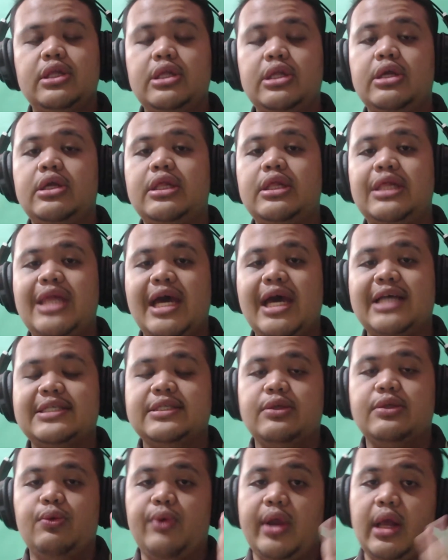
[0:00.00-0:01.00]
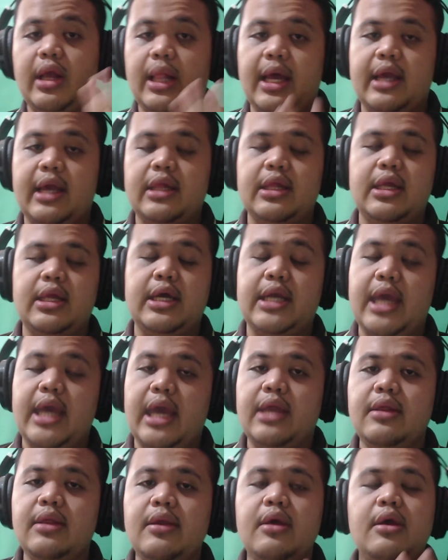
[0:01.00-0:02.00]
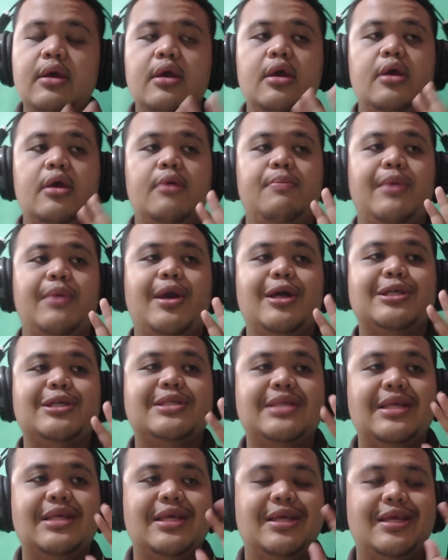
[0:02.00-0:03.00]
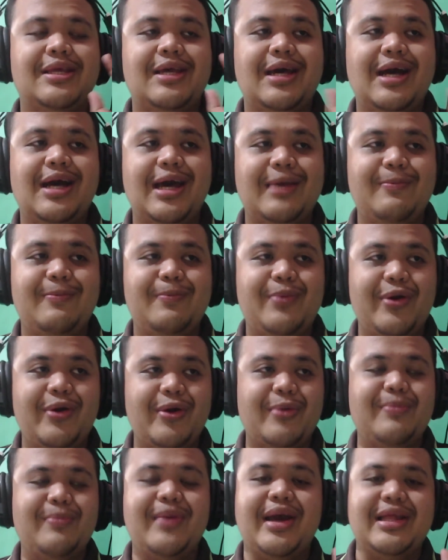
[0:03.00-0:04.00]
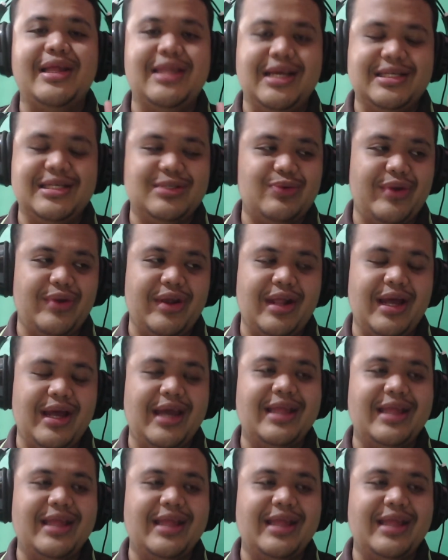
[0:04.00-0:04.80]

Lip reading: desk ring light again, because I broke my desk ring light